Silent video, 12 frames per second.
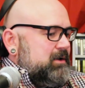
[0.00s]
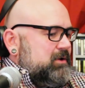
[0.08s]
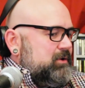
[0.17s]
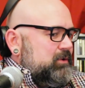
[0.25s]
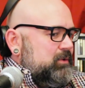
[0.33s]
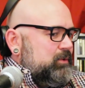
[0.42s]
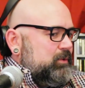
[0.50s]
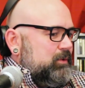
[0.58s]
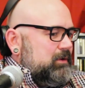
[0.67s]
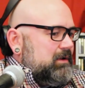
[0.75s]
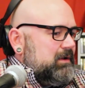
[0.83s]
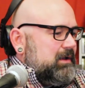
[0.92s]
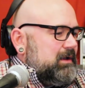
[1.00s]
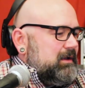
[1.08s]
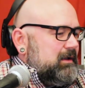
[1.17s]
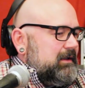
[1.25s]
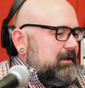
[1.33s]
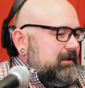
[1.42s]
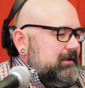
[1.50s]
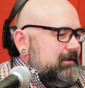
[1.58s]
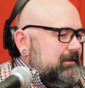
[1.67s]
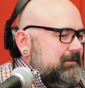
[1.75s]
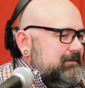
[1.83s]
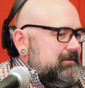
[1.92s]
who
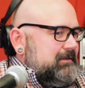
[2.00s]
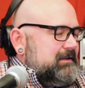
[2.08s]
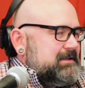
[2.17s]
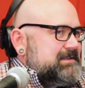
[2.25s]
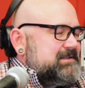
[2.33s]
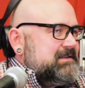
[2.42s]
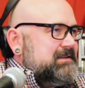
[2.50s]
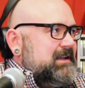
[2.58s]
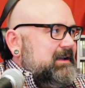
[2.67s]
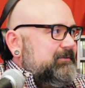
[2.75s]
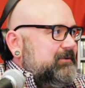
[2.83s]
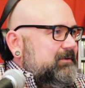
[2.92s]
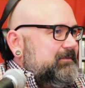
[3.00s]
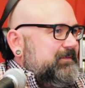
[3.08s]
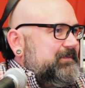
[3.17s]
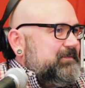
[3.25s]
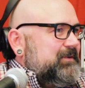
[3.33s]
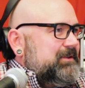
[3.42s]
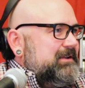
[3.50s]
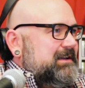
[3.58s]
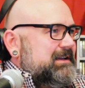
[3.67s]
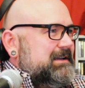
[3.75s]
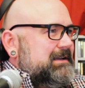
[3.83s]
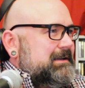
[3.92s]
it's never
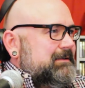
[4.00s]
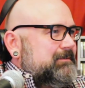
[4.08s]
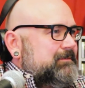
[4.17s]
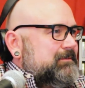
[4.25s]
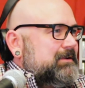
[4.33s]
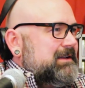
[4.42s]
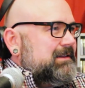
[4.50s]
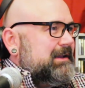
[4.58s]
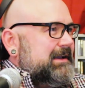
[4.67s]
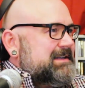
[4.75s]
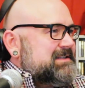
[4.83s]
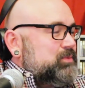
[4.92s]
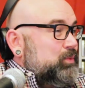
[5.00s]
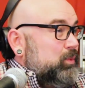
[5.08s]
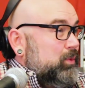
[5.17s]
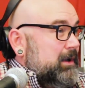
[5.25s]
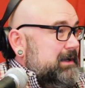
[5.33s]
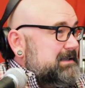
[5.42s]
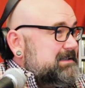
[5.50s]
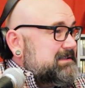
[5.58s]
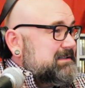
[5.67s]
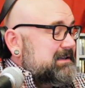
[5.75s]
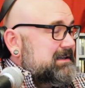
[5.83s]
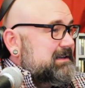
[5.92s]
fully realized what
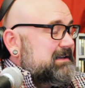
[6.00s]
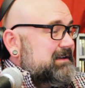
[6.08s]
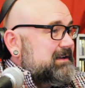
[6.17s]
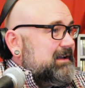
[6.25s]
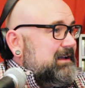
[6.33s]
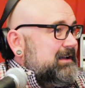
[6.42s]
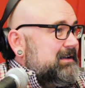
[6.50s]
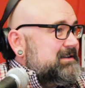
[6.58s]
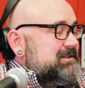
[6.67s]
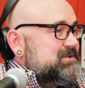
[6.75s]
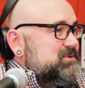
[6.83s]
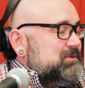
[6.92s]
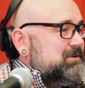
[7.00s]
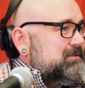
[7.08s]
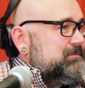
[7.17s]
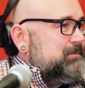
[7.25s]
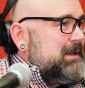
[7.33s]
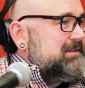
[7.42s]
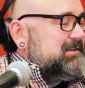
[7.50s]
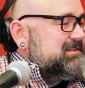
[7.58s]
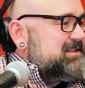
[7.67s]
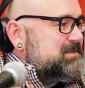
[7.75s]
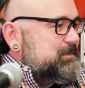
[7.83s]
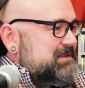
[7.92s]
sort of mental
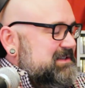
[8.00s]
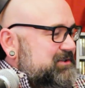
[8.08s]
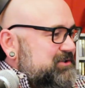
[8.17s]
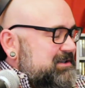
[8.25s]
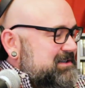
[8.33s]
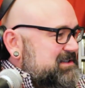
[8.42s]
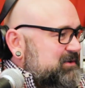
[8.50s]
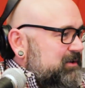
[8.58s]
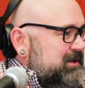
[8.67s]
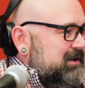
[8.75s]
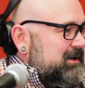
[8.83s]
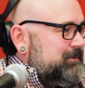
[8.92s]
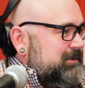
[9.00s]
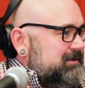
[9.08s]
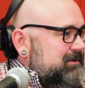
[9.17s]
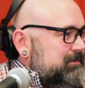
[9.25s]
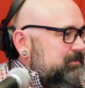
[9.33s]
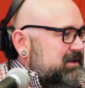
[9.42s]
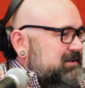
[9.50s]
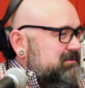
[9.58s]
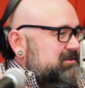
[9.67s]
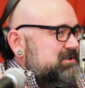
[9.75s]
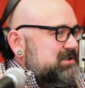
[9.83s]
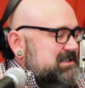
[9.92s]
disposition is going on with her, but
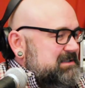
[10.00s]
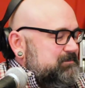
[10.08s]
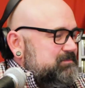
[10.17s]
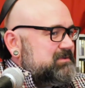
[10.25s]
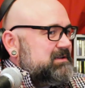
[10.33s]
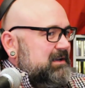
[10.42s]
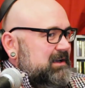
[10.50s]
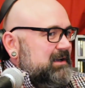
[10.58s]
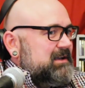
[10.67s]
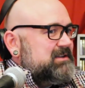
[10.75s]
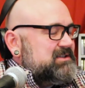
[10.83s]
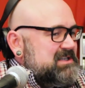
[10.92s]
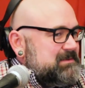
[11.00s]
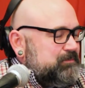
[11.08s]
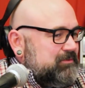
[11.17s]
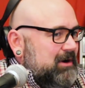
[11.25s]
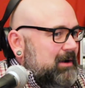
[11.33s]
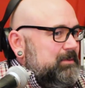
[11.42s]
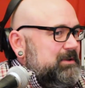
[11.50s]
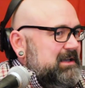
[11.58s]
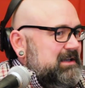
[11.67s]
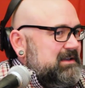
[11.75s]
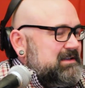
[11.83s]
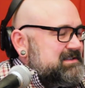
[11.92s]
she's
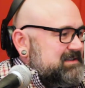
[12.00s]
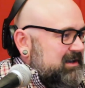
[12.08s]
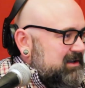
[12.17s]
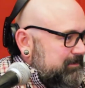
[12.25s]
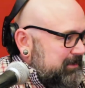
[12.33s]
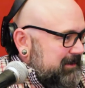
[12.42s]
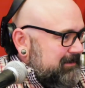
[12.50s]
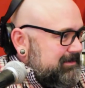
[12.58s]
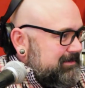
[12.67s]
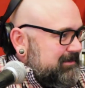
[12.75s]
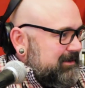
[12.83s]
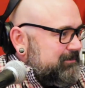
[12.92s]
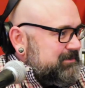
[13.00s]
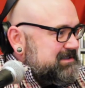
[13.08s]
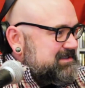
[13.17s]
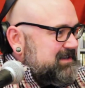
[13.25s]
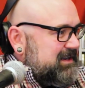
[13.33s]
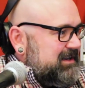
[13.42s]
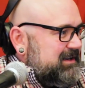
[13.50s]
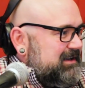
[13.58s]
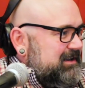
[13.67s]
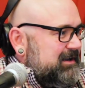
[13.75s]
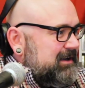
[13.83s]
probably a psychopath, I would say.